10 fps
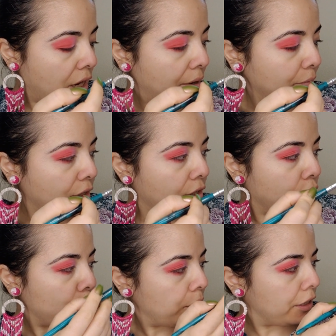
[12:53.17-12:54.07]
I'm going to
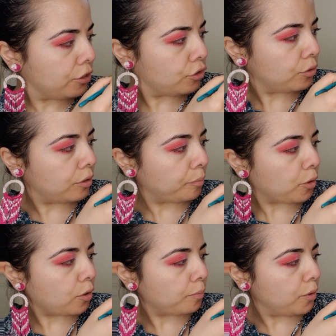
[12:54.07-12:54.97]
go into the
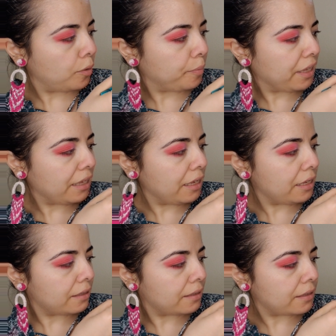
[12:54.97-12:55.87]
purple
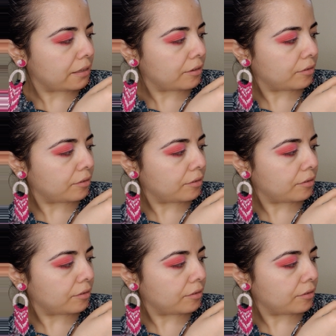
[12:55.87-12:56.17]
piece.